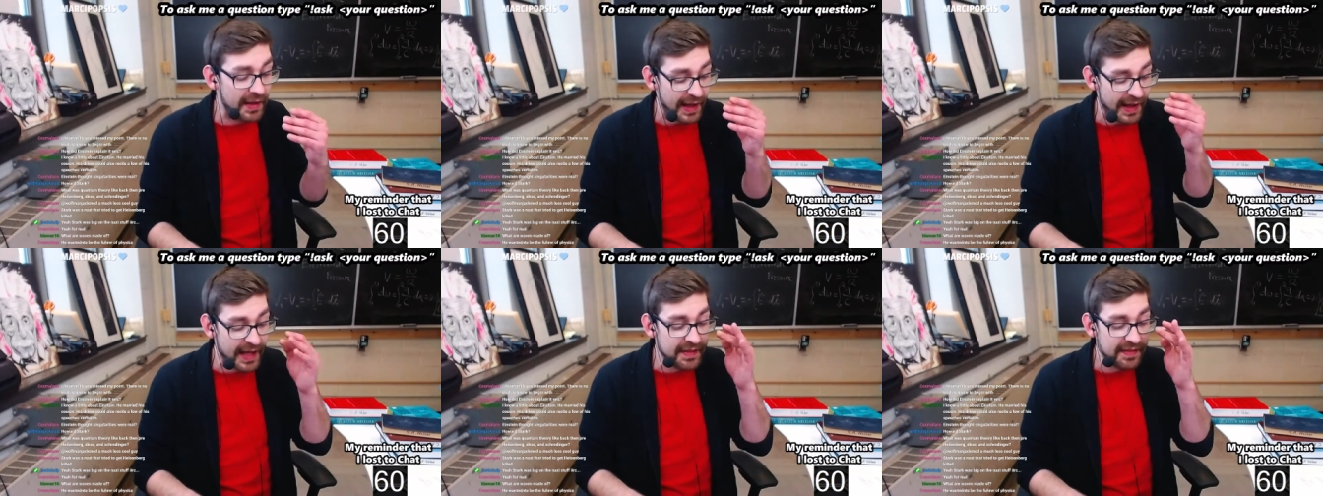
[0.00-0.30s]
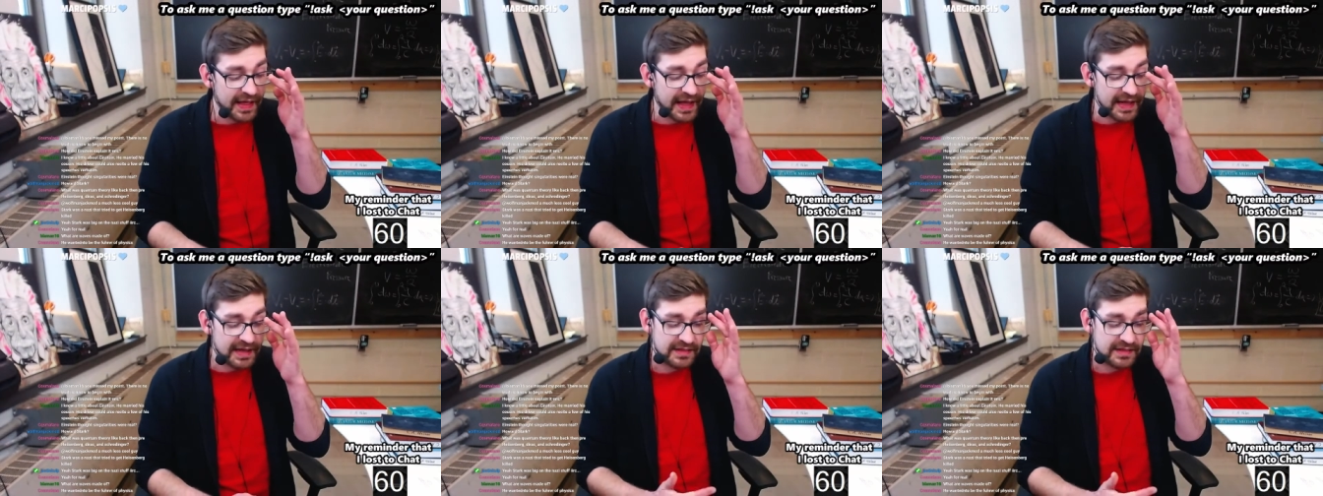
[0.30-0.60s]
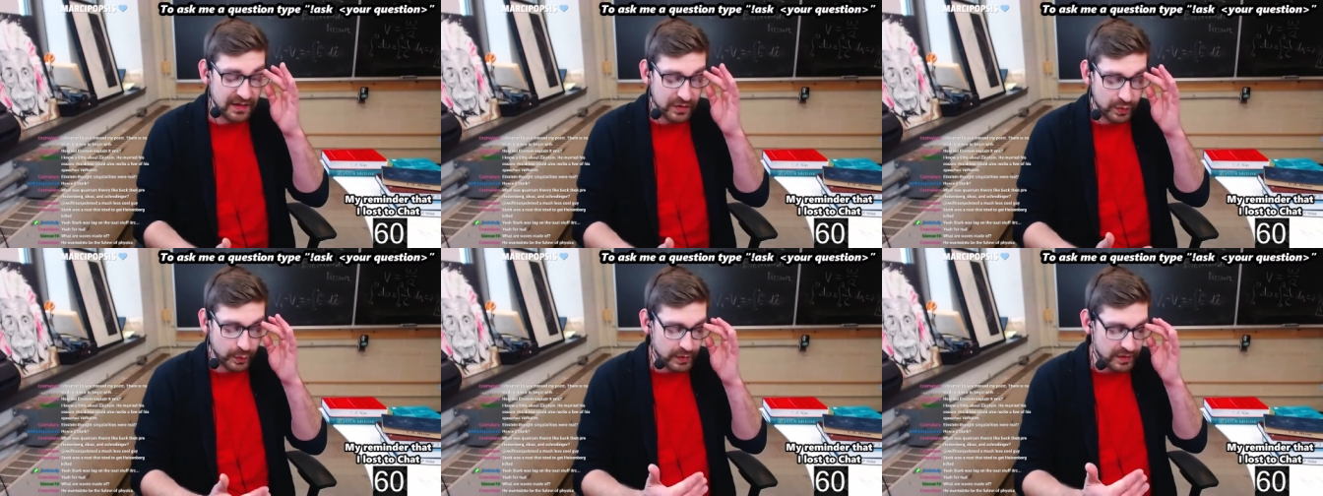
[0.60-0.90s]
And like
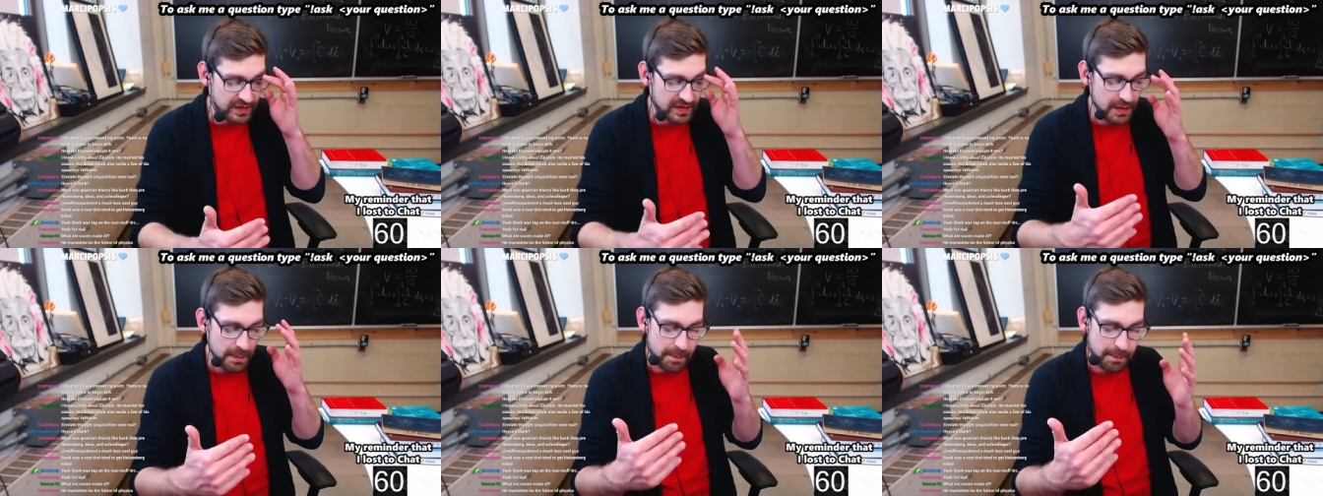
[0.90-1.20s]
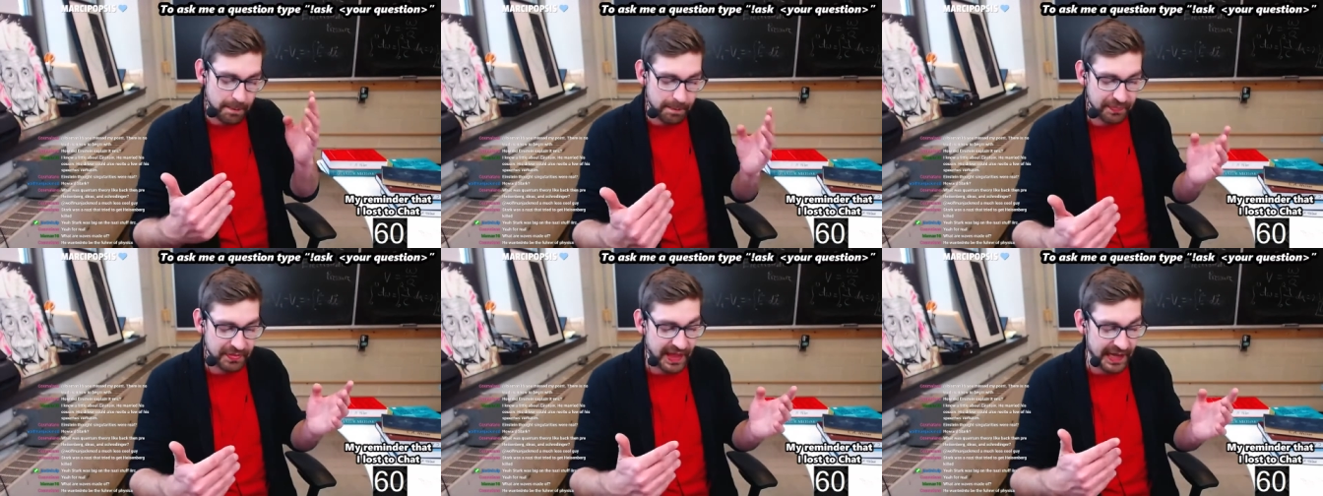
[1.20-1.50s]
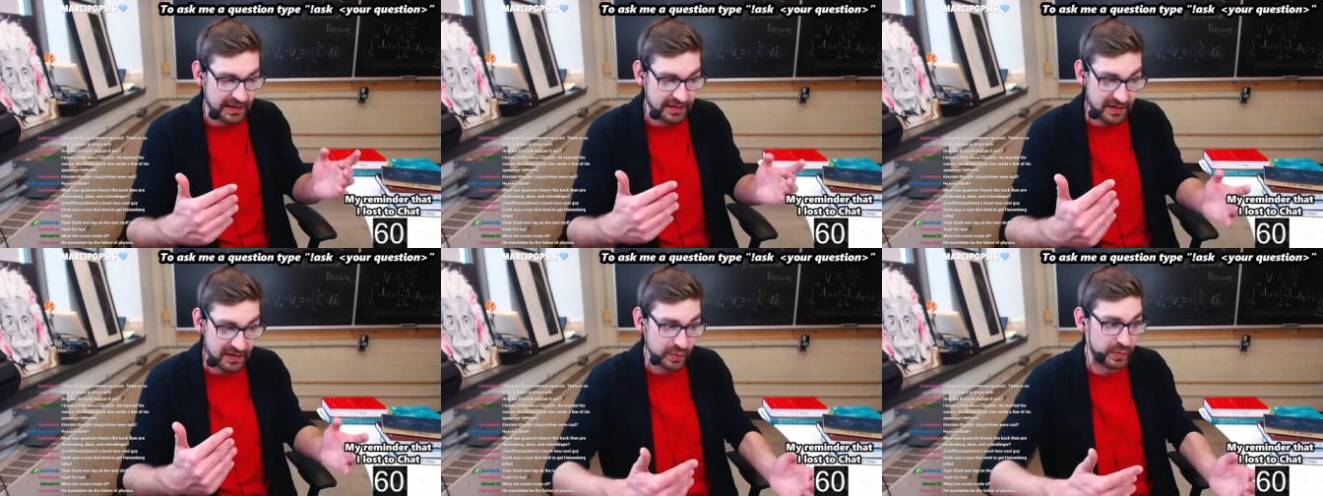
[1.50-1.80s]
this was the
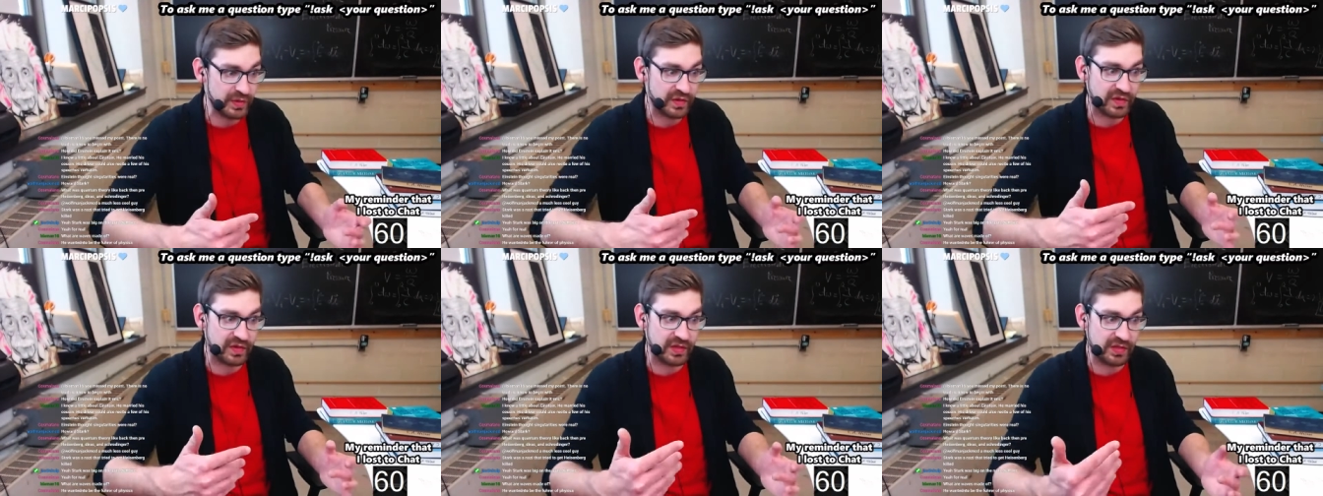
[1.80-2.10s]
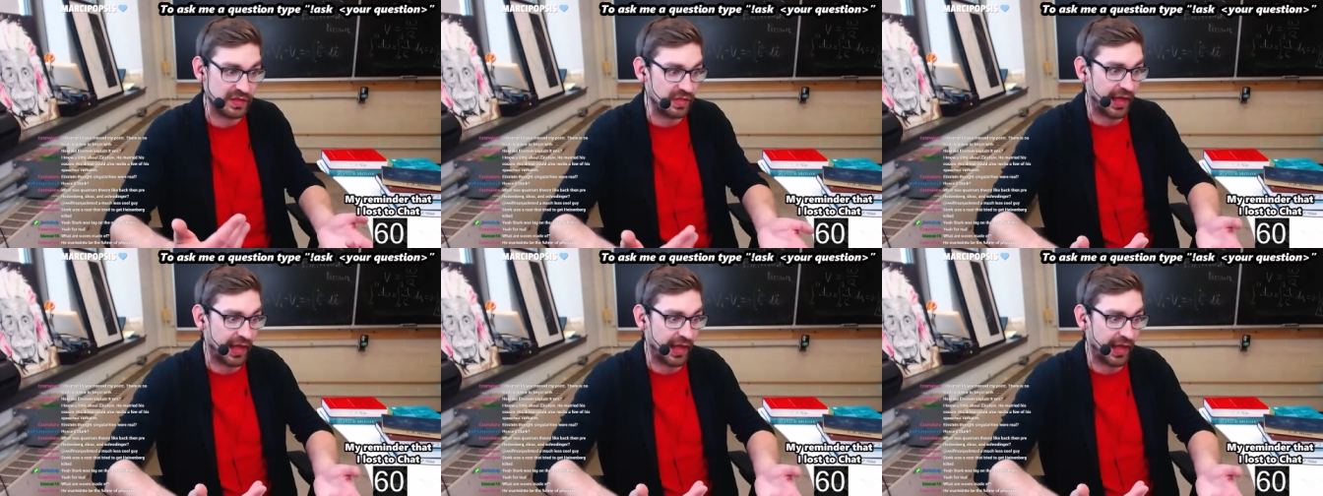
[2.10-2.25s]
like this was